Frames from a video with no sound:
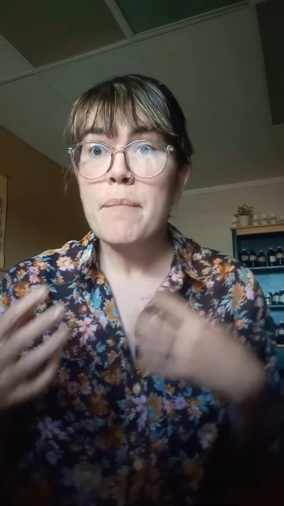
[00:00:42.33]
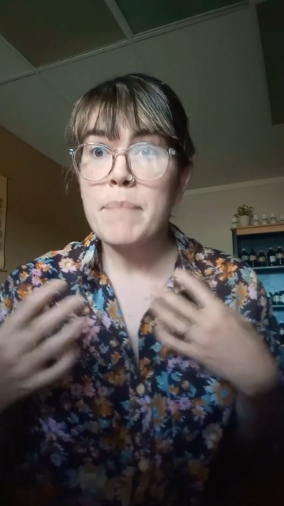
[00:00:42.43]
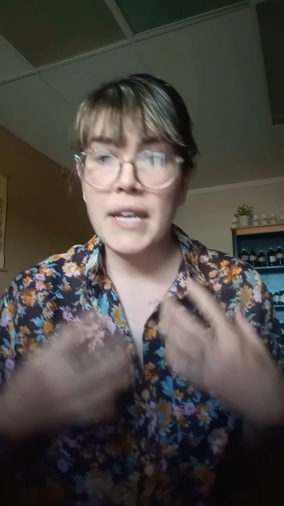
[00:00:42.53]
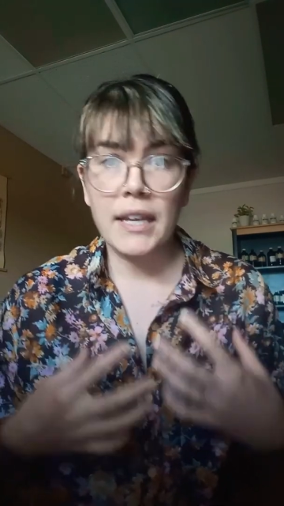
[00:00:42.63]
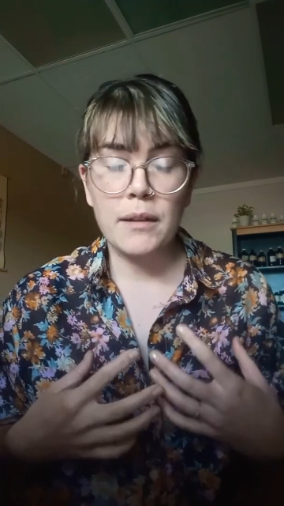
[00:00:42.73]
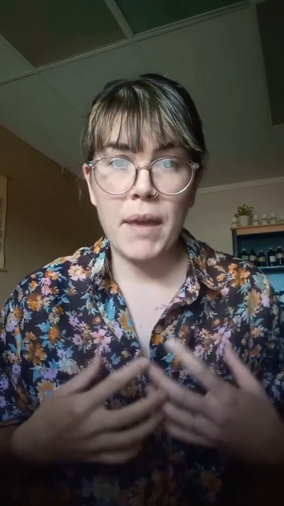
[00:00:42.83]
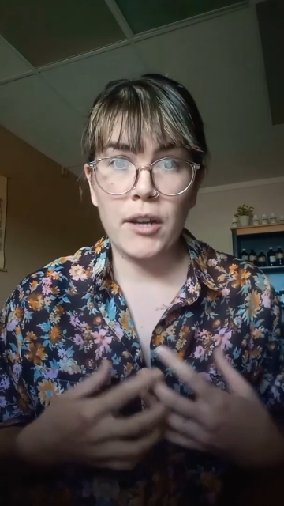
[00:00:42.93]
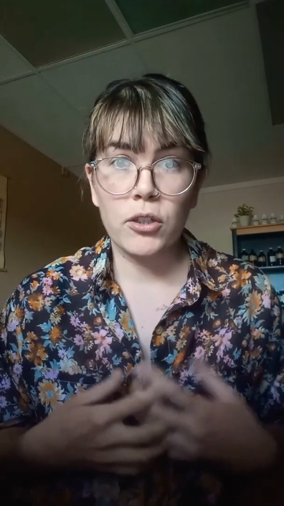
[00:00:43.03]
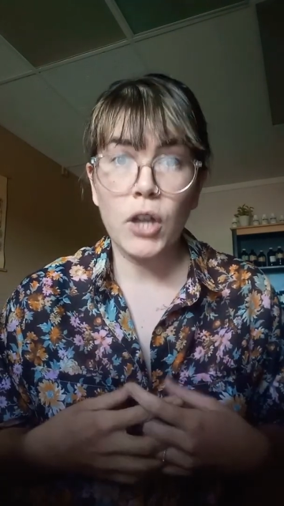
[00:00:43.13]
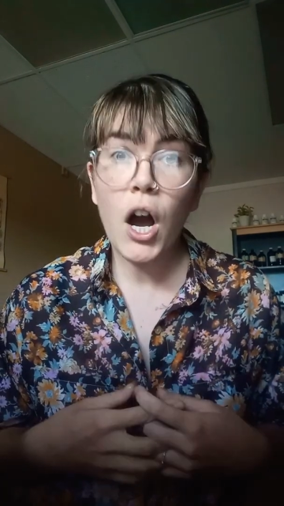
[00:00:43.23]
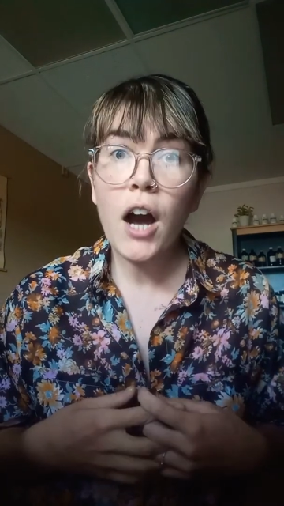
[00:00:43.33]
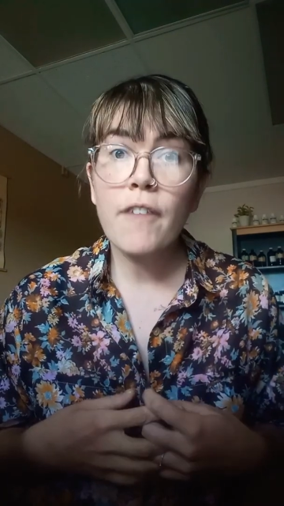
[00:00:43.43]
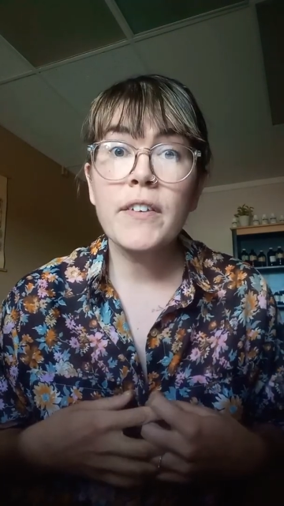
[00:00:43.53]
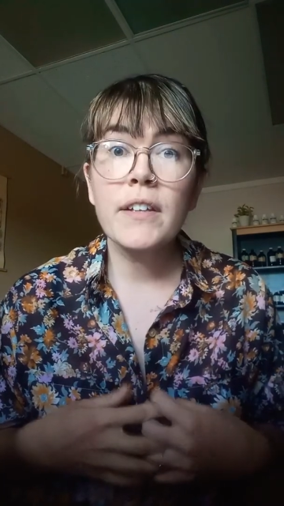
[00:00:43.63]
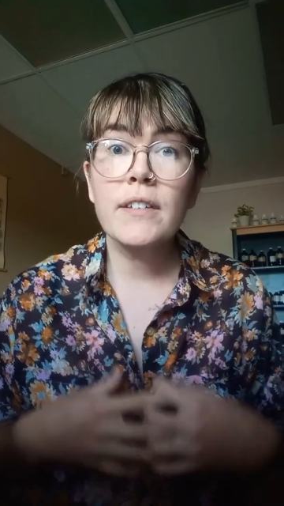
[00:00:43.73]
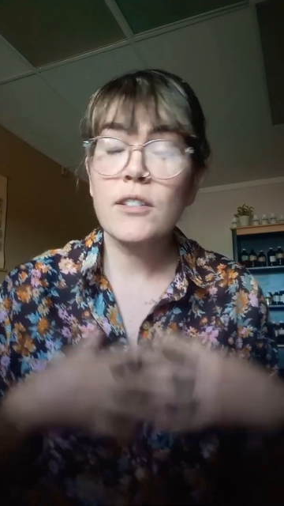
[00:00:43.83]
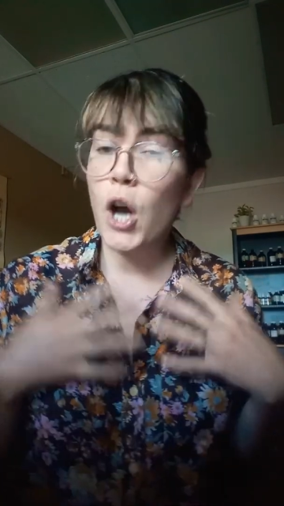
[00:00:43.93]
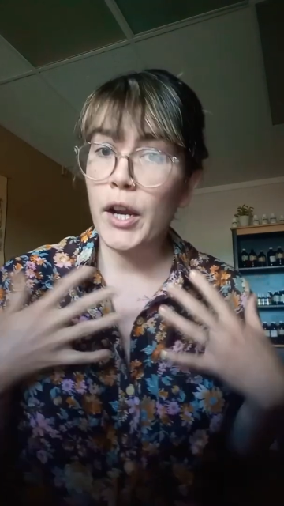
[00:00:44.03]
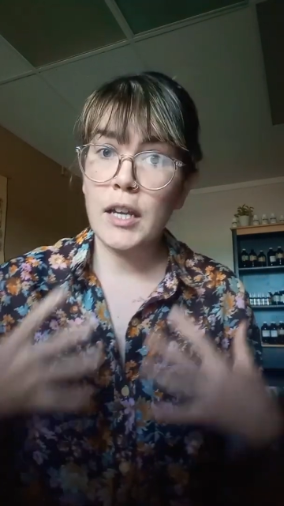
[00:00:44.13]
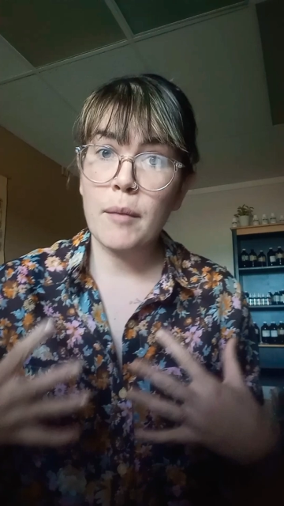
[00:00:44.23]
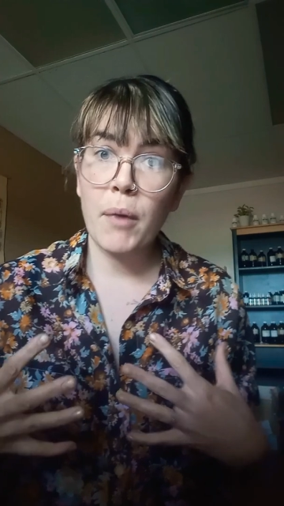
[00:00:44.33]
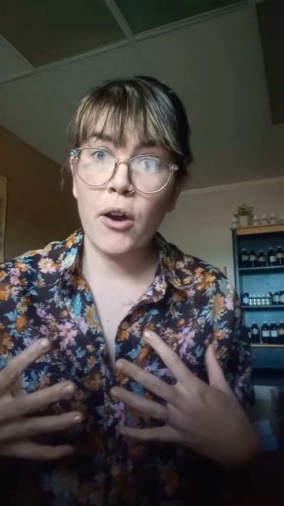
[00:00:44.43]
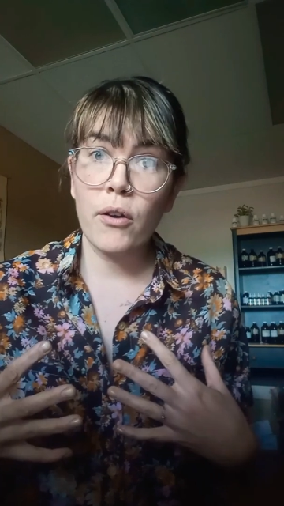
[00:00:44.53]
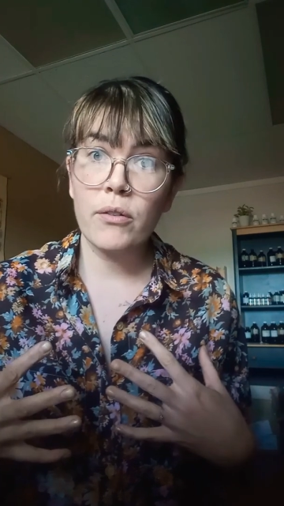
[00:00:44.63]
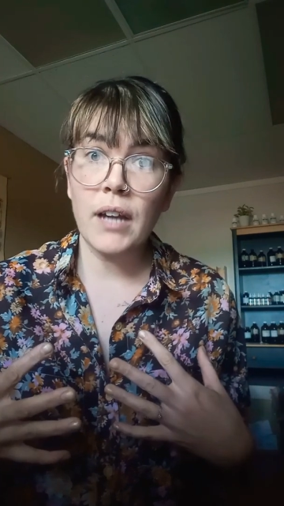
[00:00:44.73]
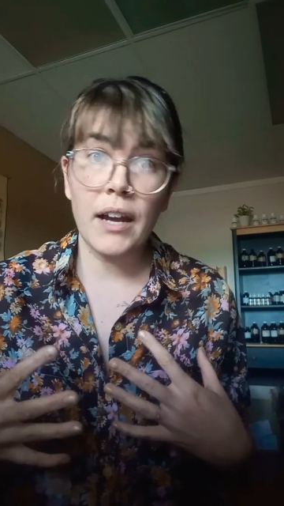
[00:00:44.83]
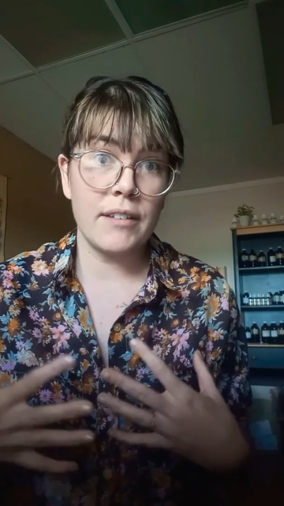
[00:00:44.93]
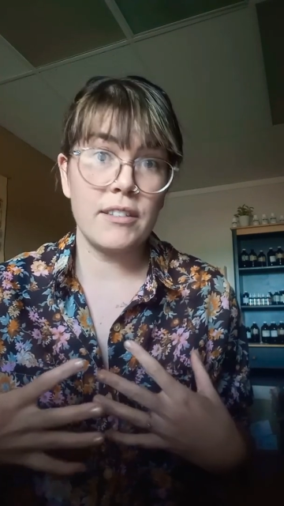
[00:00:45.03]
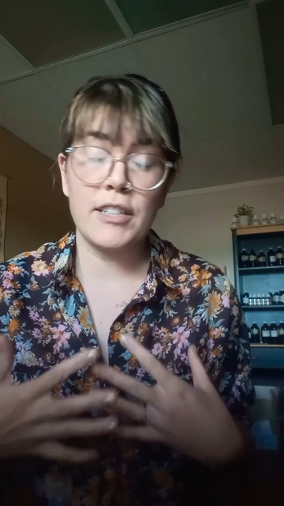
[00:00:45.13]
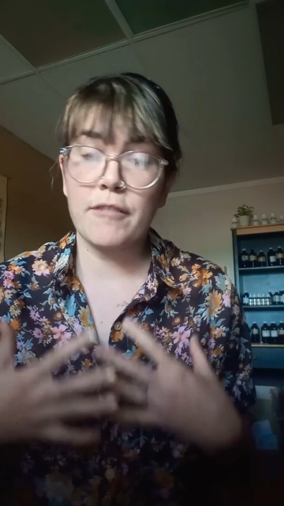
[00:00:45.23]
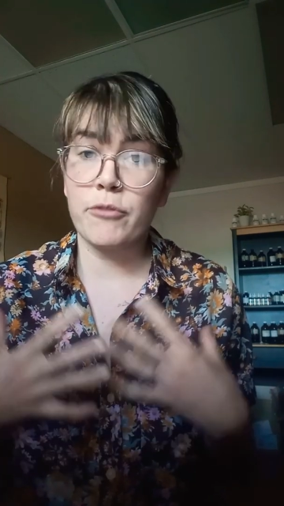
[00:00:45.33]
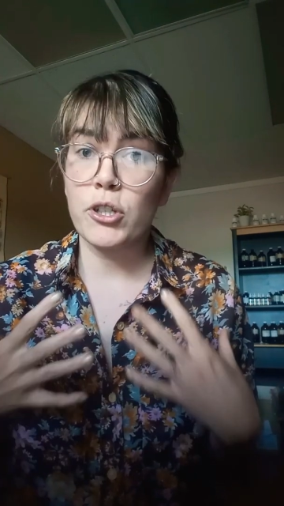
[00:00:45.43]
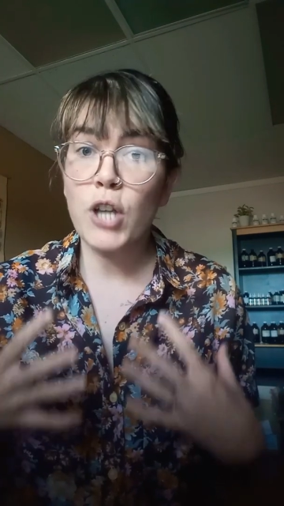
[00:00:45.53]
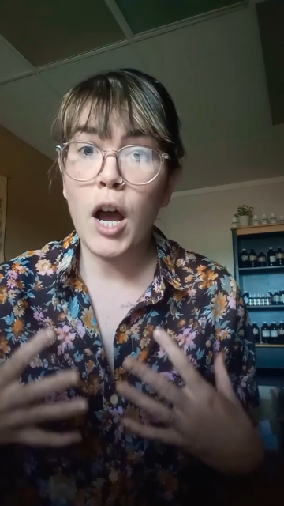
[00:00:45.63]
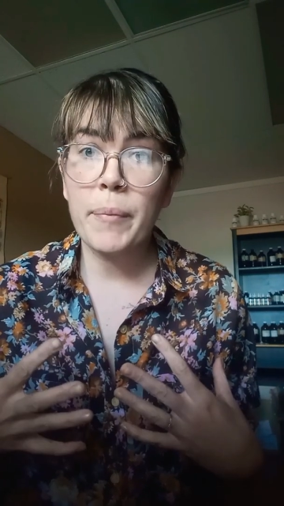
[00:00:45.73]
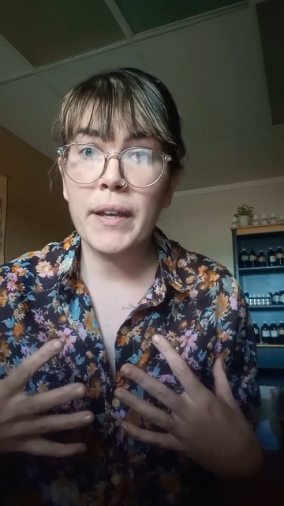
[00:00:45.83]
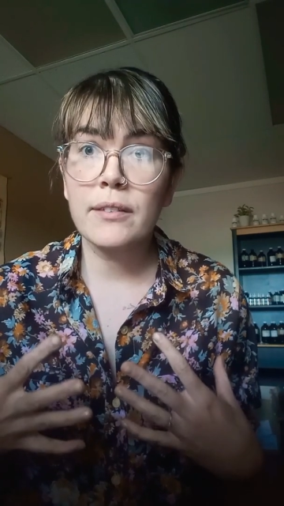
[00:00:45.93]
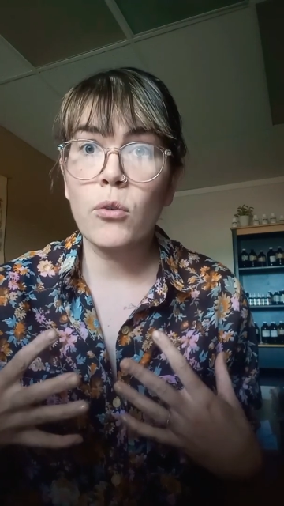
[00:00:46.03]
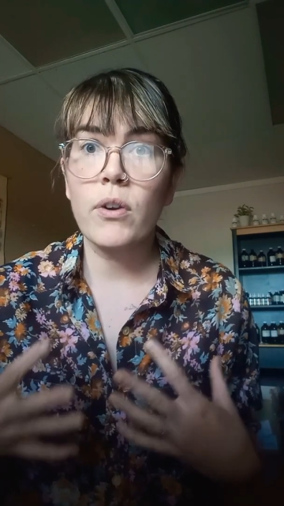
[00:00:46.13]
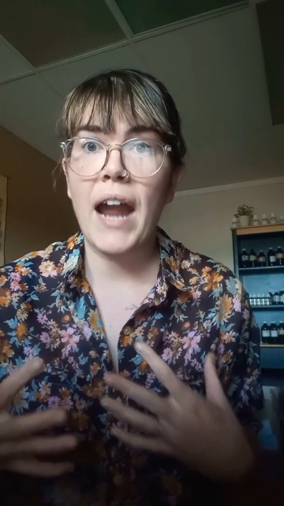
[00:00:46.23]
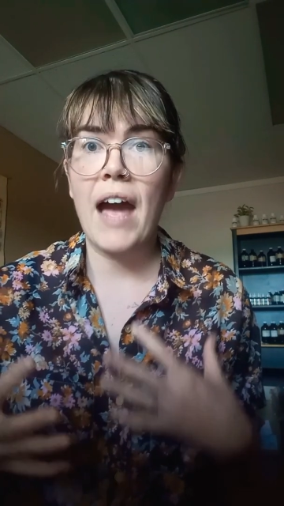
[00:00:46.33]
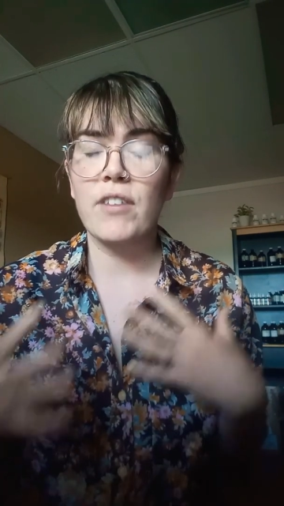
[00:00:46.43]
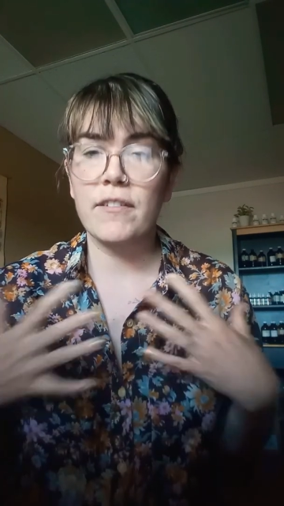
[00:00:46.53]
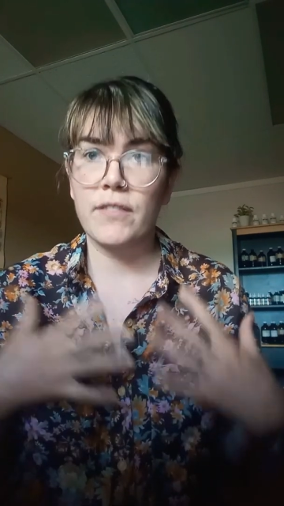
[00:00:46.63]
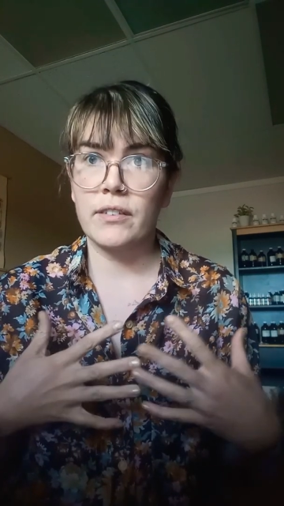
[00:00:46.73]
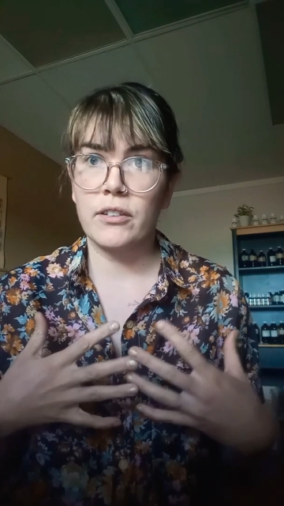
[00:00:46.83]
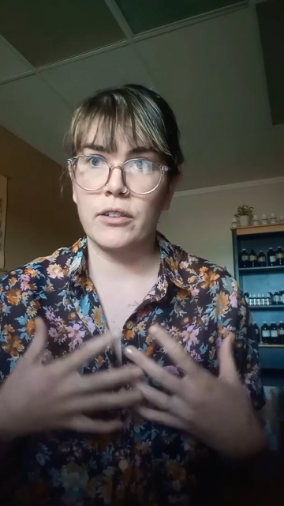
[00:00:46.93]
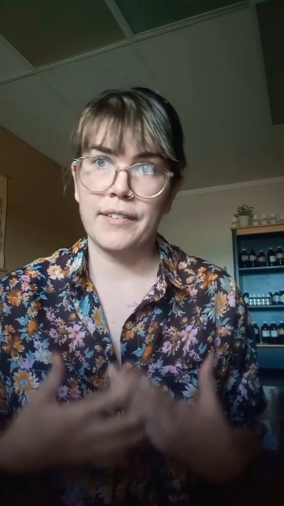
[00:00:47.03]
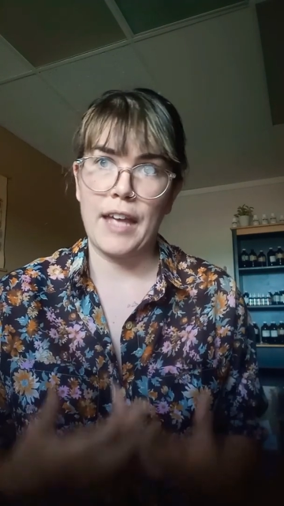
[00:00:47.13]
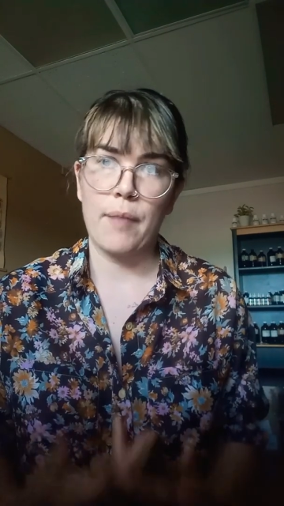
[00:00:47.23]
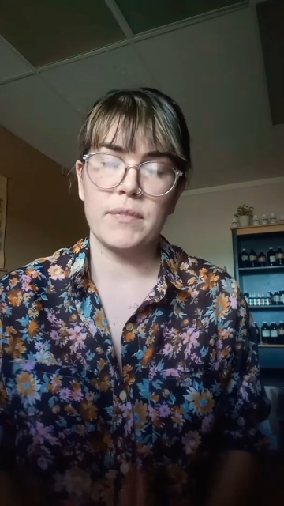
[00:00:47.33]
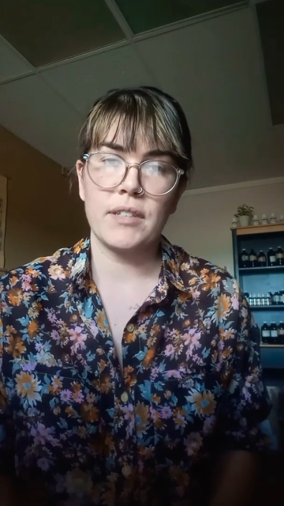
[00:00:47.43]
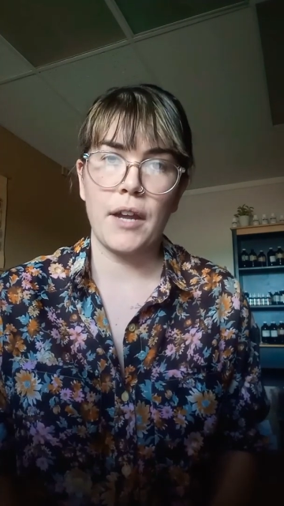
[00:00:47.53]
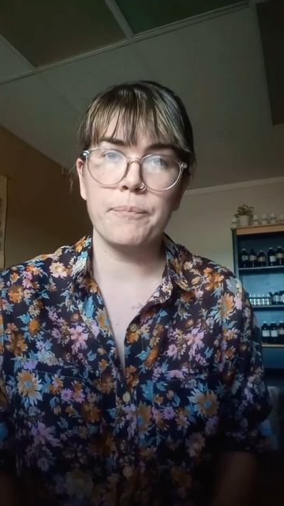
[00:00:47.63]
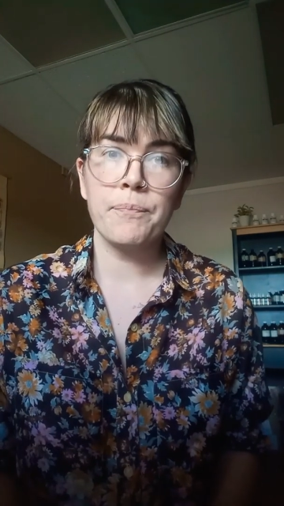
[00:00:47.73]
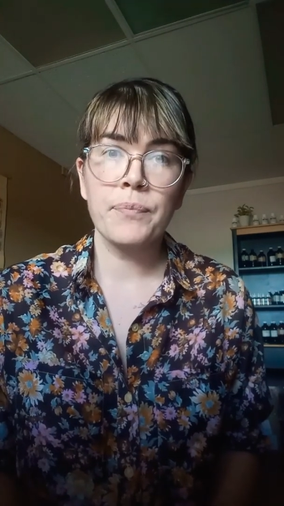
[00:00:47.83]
being in a medical office, talking about different topics, or having physical exams done.